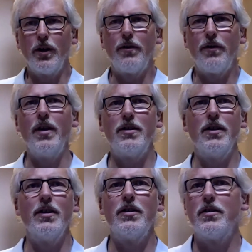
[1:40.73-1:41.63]
If this
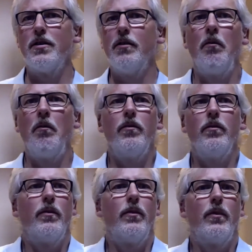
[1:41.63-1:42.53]
is
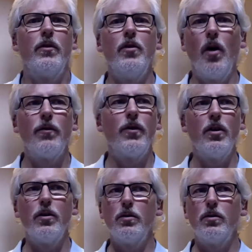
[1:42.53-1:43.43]
not for
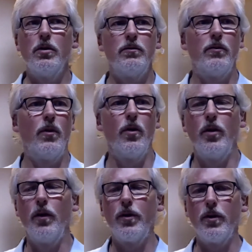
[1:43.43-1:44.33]
you or
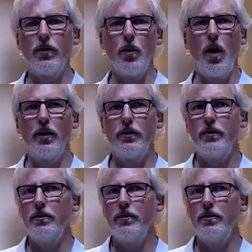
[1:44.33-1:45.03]
not for you for a while,